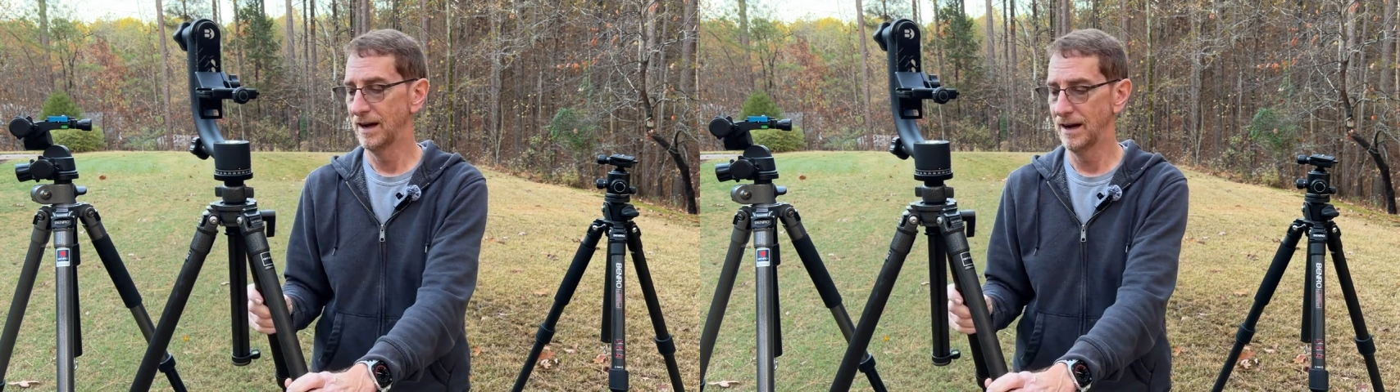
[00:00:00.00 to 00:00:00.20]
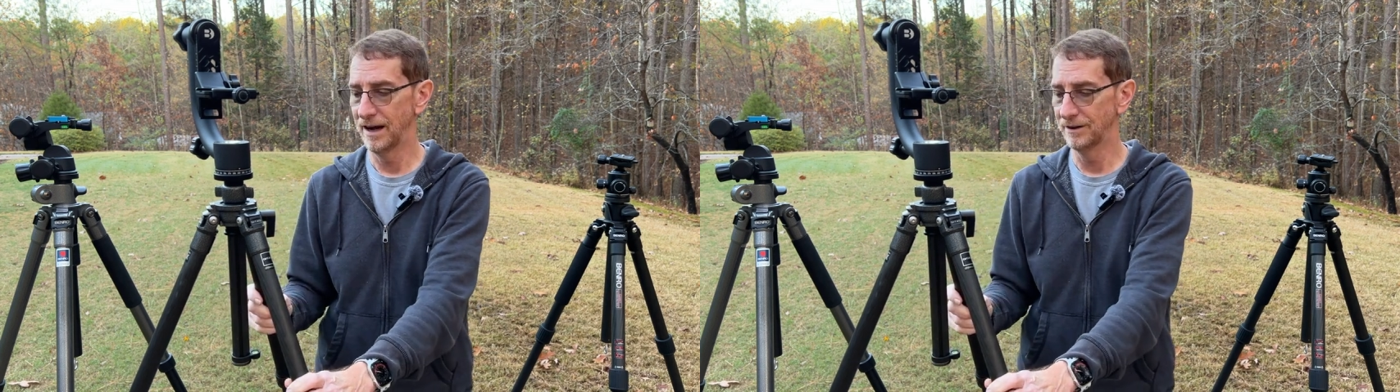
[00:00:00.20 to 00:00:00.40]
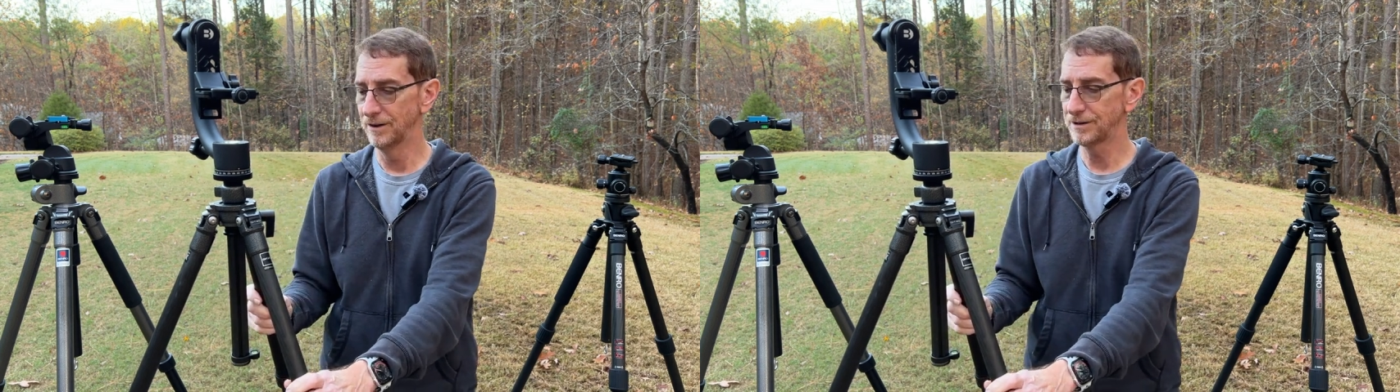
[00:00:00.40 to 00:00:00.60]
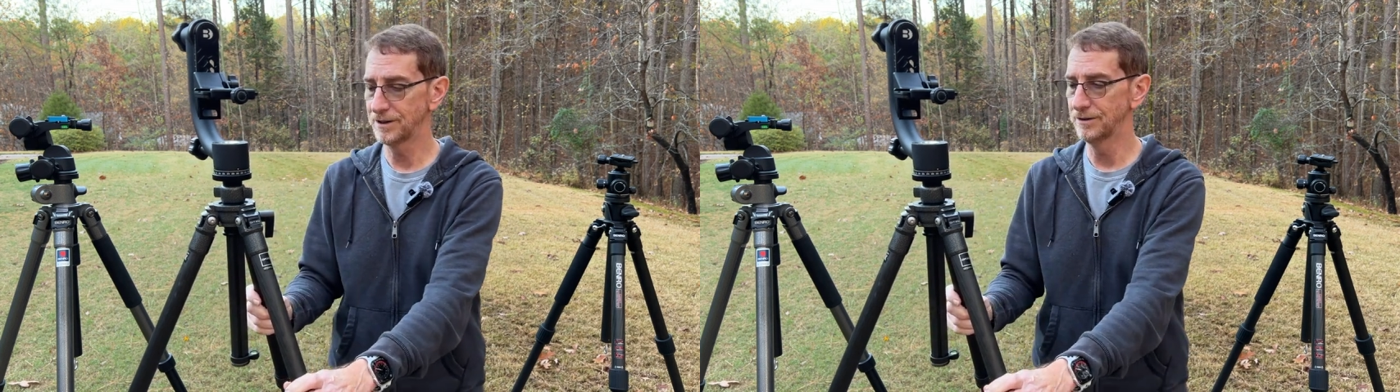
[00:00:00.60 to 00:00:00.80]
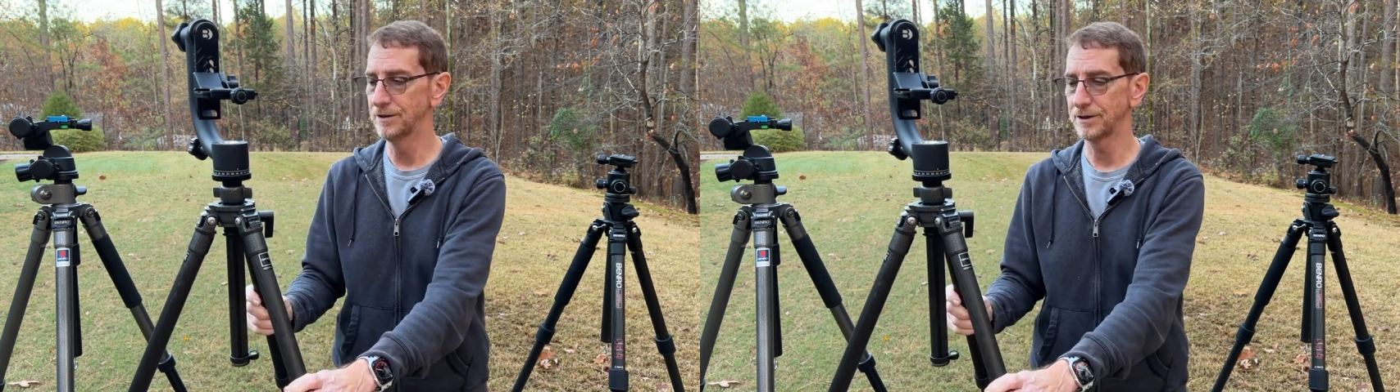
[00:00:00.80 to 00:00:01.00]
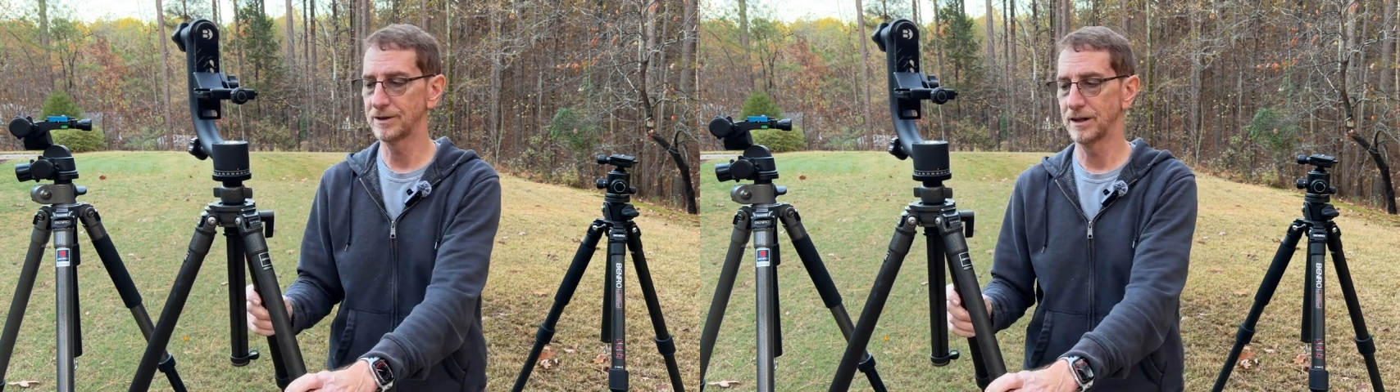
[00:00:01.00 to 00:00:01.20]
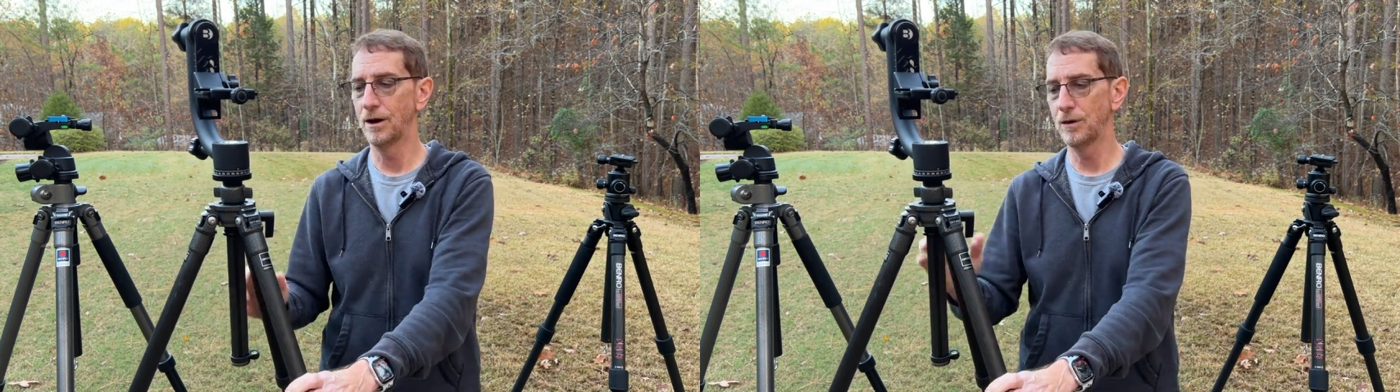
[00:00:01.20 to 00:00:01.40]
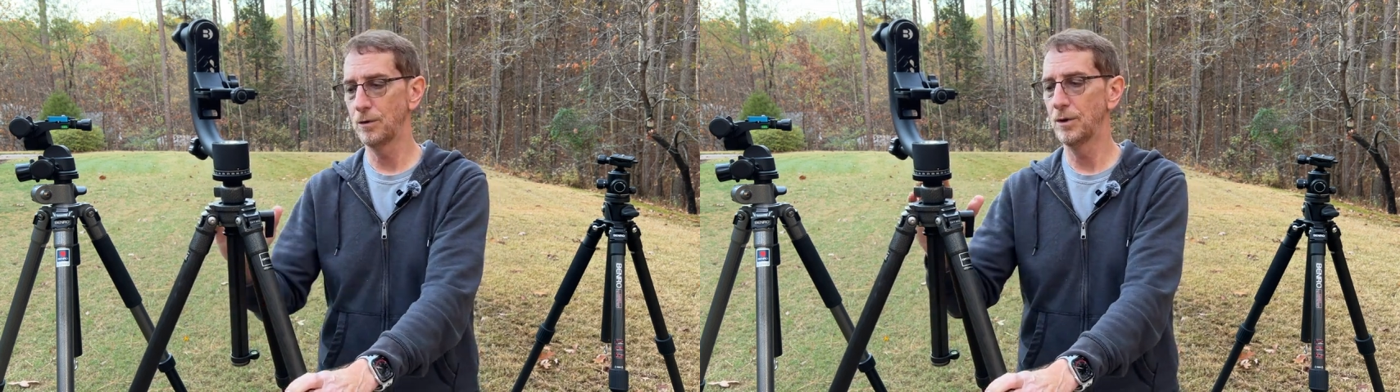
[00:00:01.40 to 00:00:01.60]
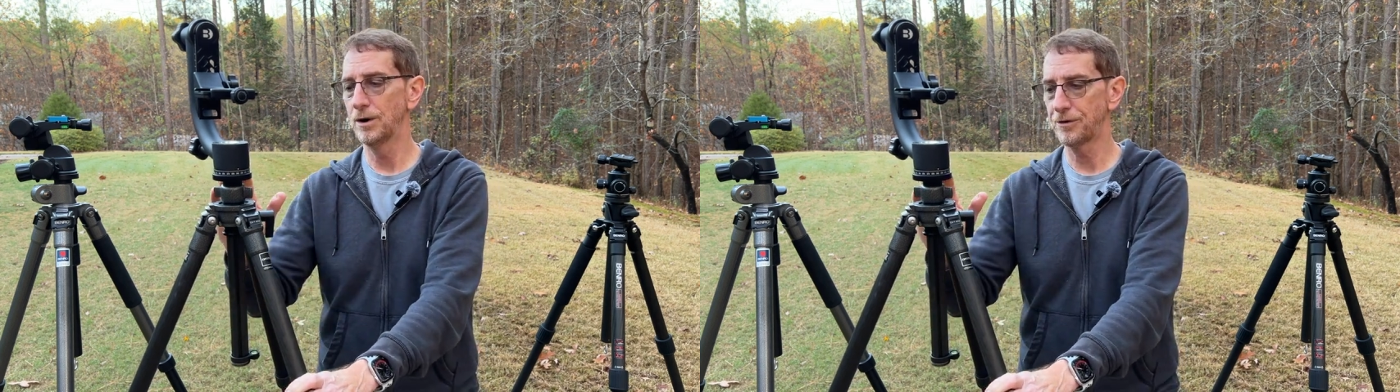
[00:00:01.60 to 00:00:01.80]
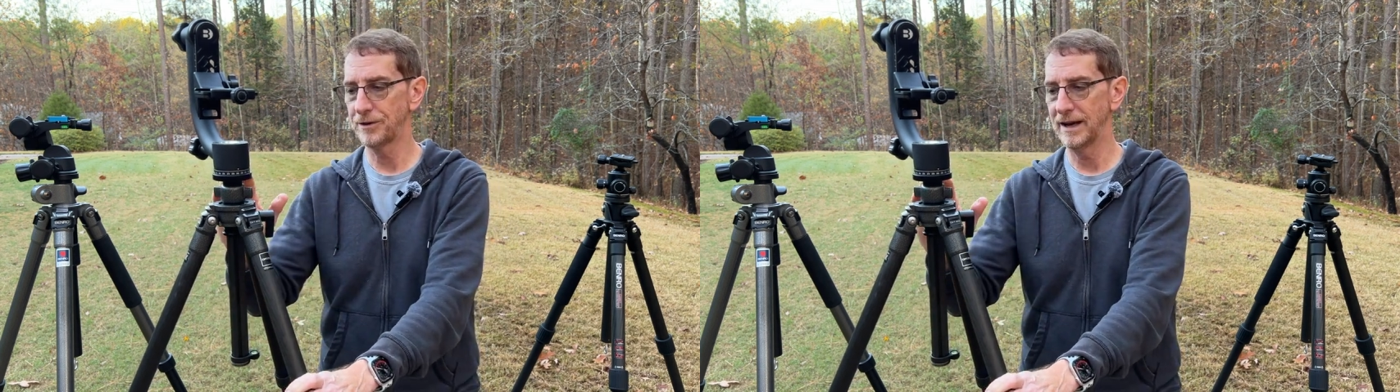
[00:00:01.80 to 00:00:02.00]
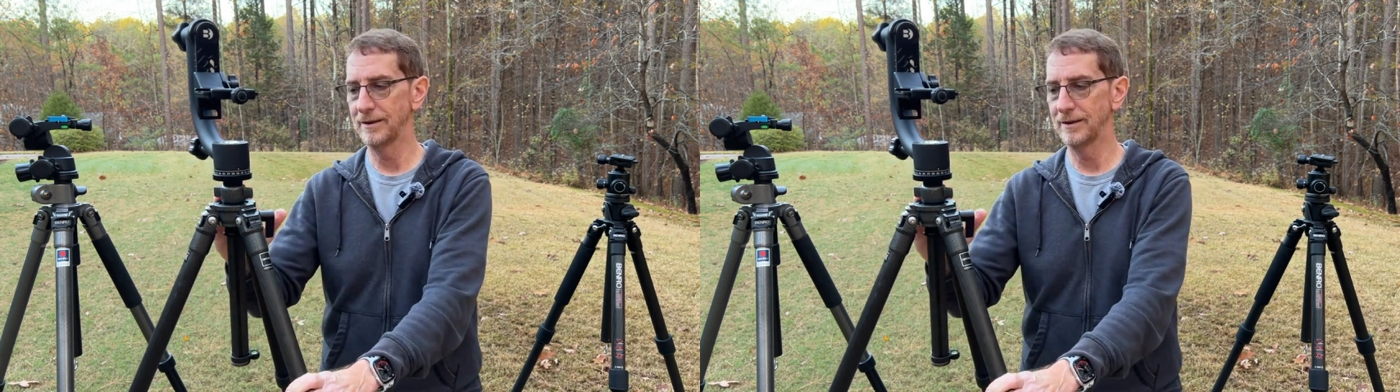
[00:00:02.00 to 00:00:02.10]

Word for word: I looked and looked. All the ones that